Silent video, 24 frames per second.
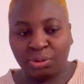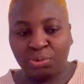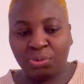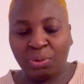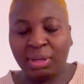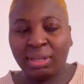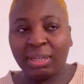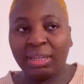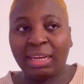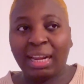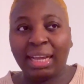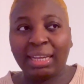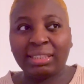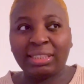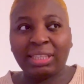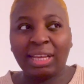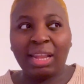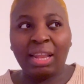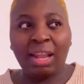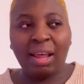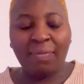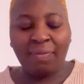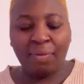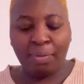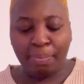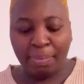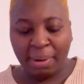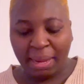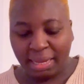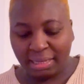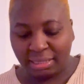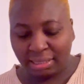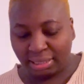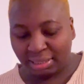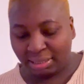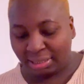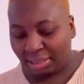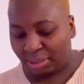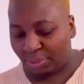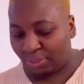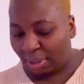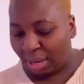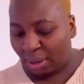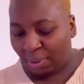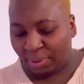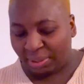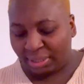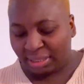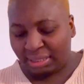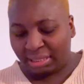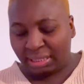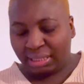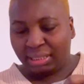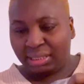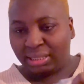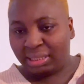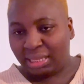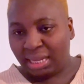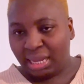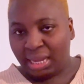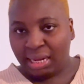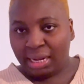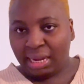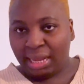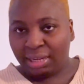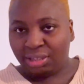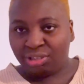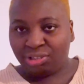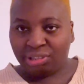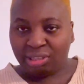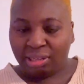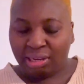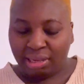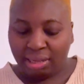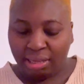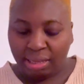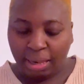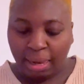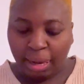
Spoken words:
When did I start loving blazers? It's when I was 16, actually.